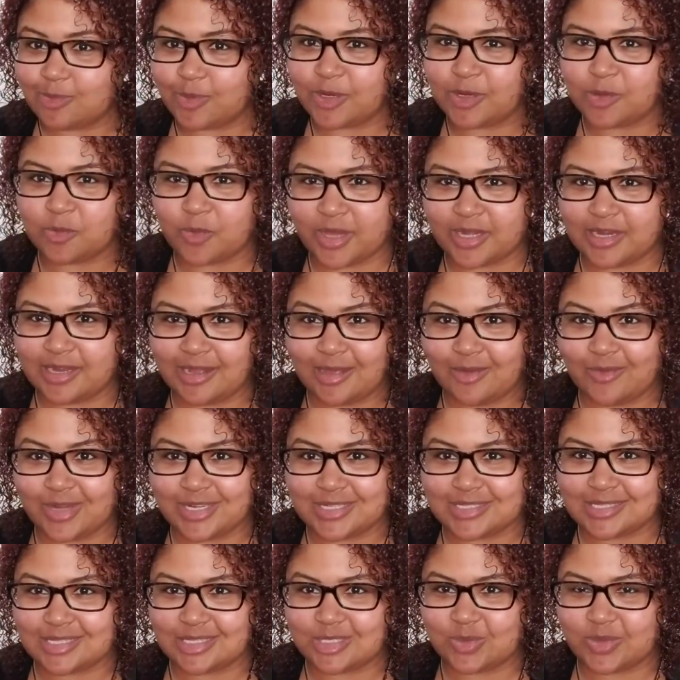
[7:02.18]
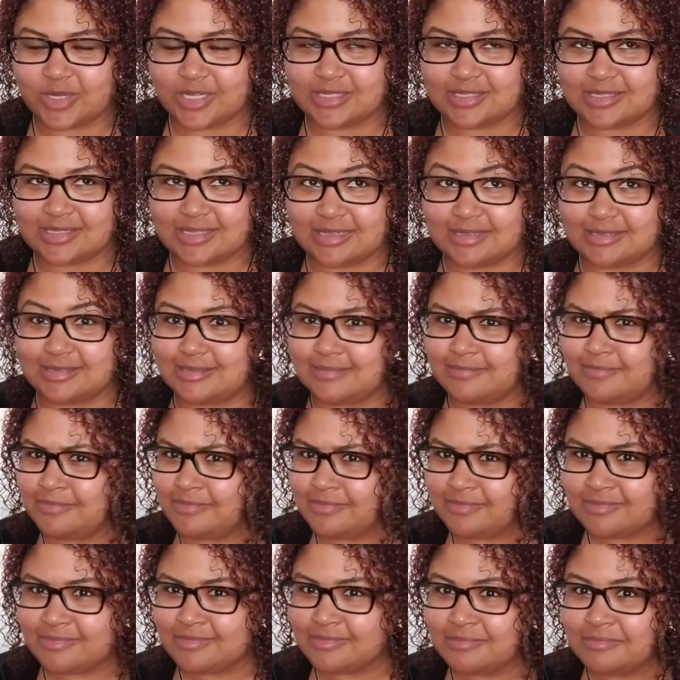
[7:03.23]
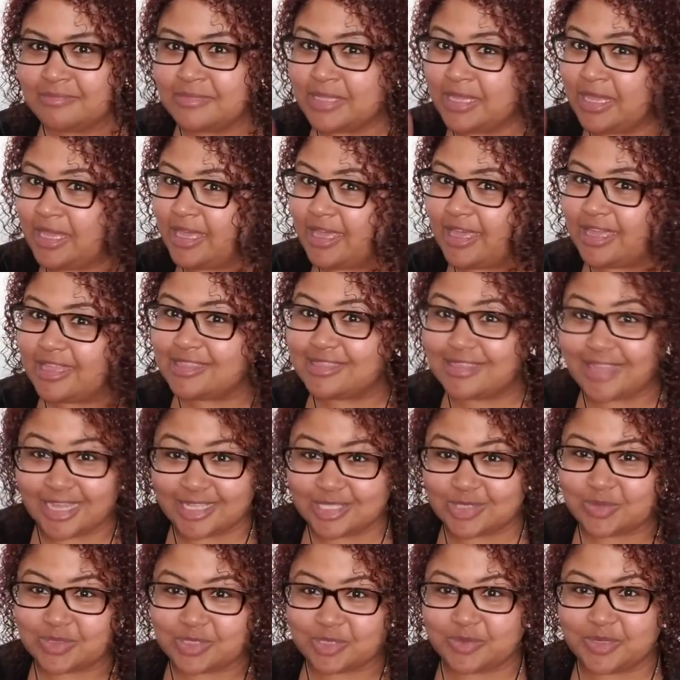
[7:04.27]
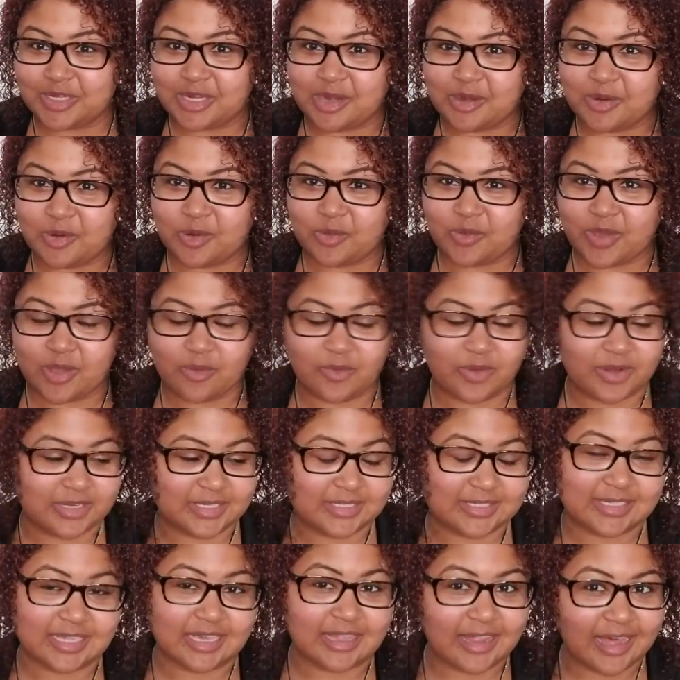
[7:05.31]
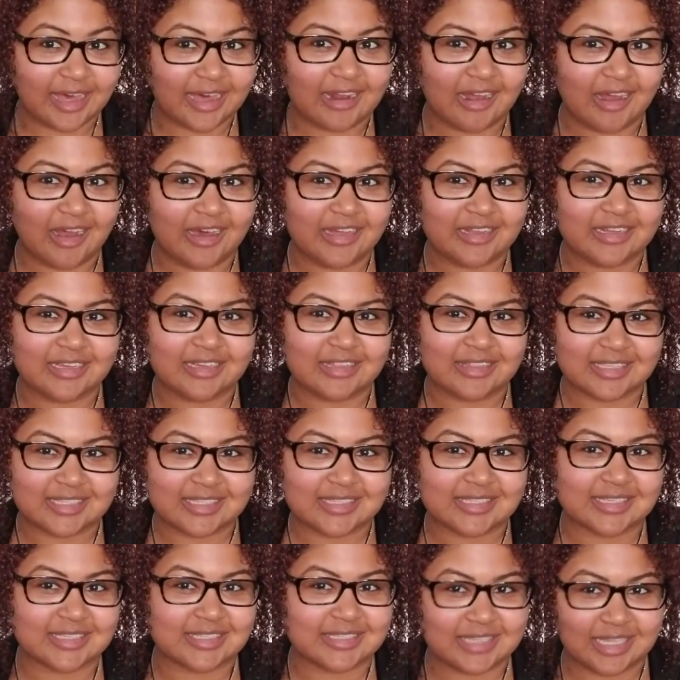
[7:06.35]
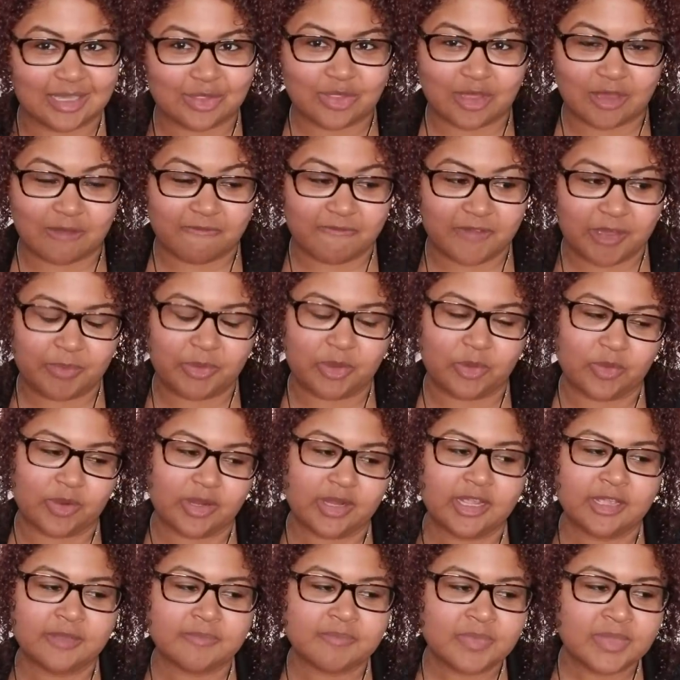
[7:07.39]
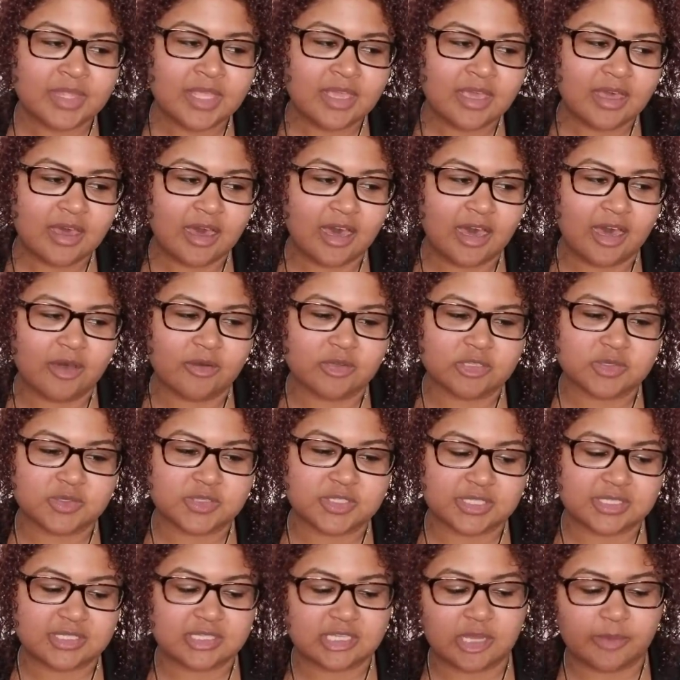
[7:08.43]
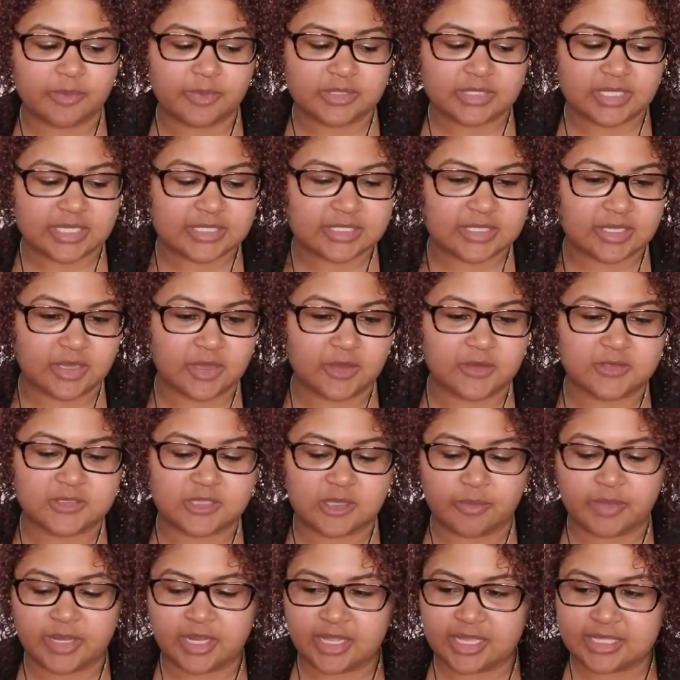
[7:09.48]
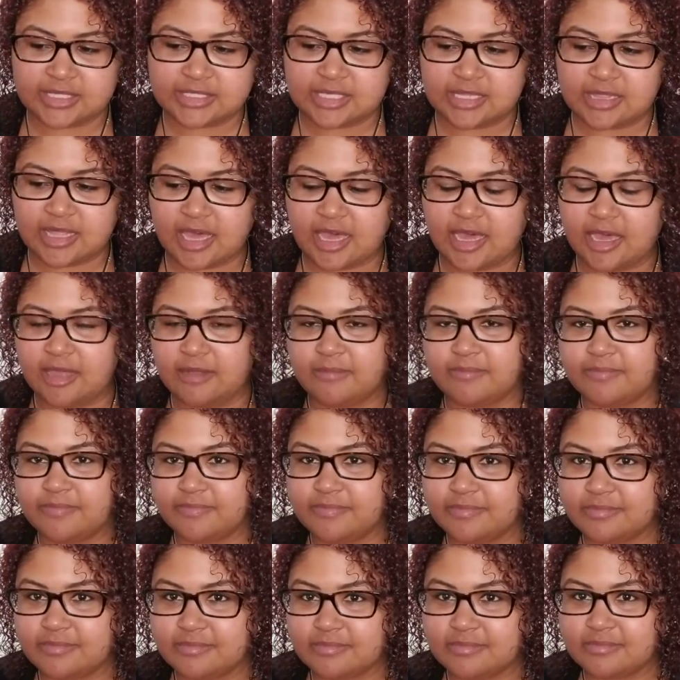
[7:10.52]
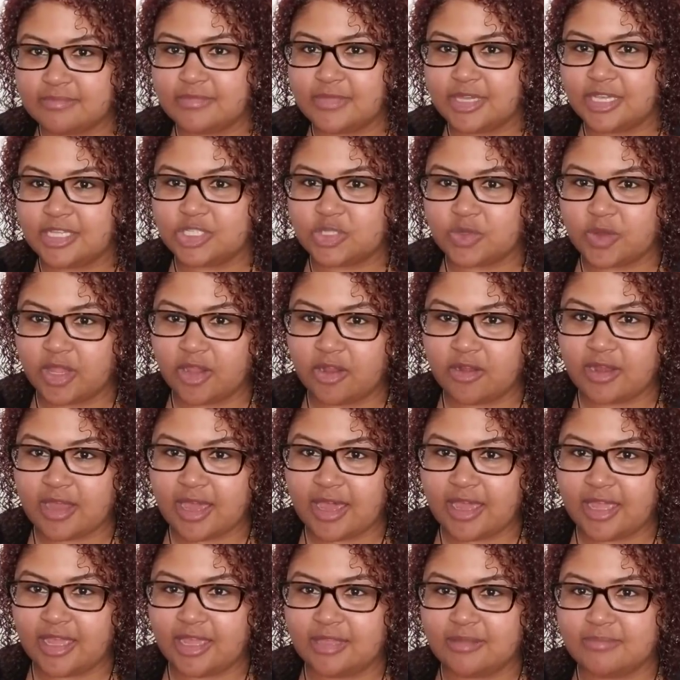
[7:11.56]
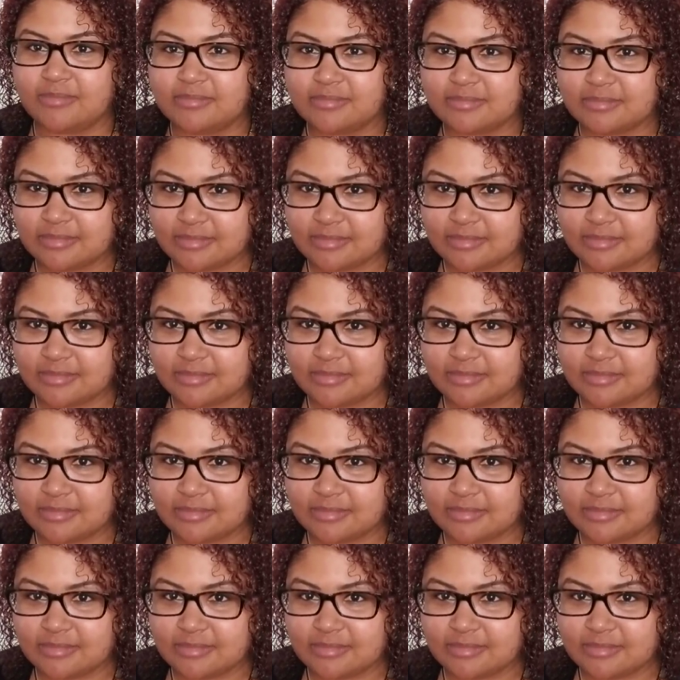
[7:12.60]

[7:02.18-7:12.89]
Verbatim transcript: weird. Why did I want to say 26? That's really weird. I don't know why I wanted to say that. On the 16th of February, which was just a couple days ago. So I'm going to get to that. Enjoy your night.